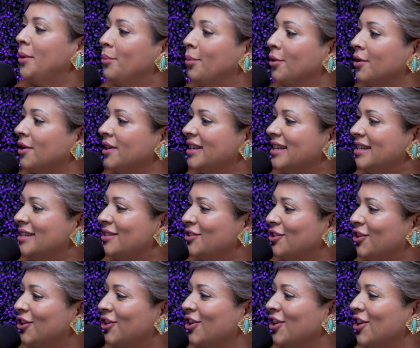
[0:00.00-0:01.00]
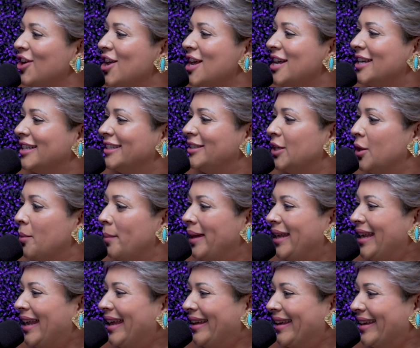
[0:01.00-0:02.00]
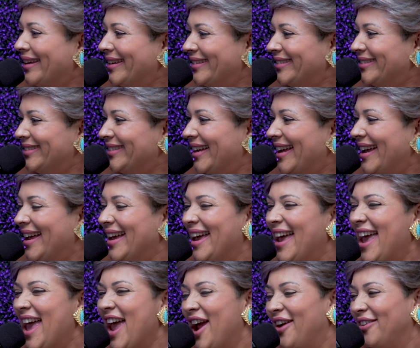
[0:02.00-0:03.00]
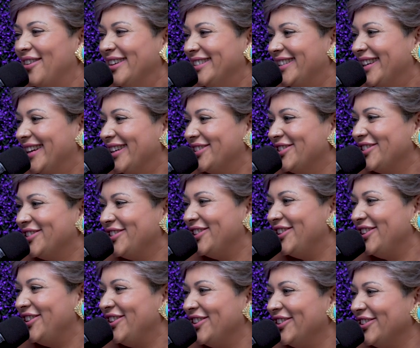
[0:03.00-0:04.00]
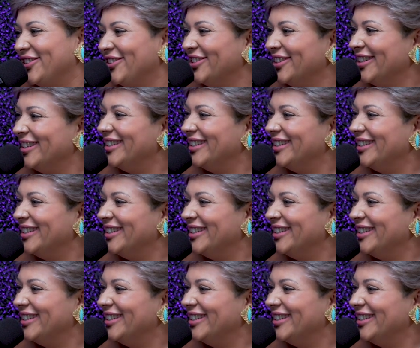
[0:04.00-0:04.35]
important is your Dominican heritage to you?